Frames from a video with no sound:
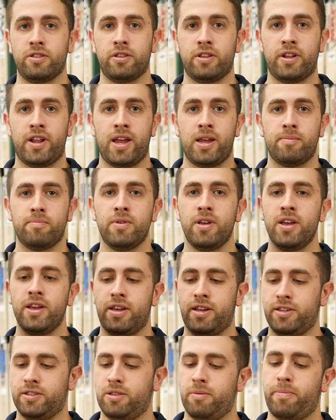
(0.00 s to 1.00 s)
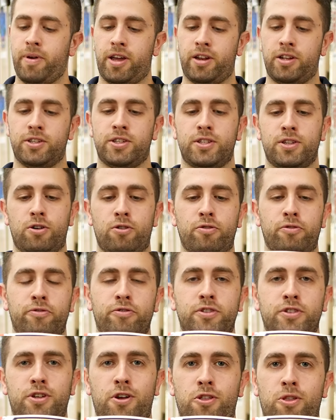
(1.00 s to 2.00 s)
the name is the bat itself.
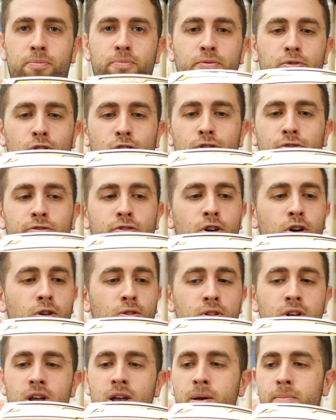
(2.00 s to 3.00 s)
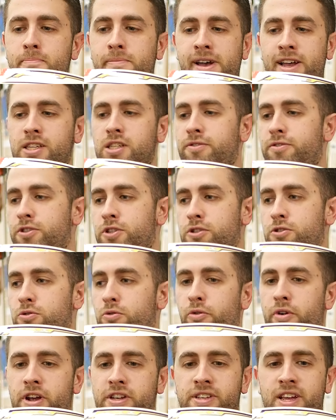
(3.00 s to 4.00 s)
So the profile, massive as it
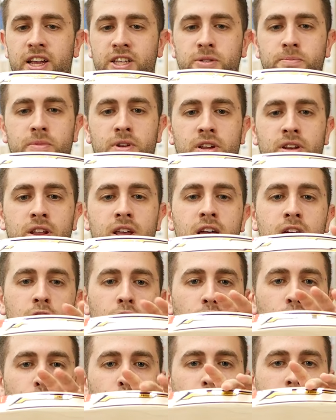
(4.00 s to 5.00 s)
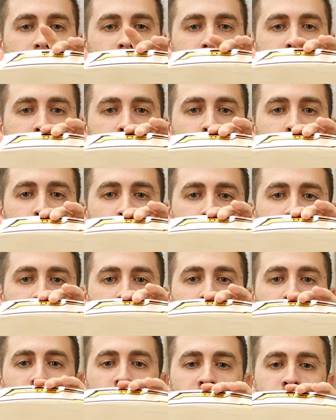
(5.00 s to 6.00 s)
always has been, really tall
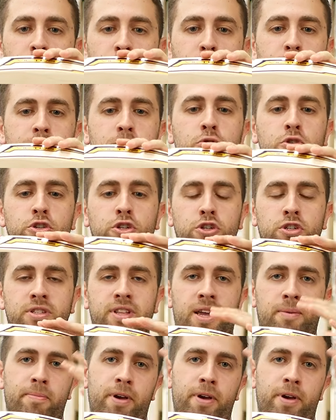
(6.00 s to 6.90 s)
spine, which pushes that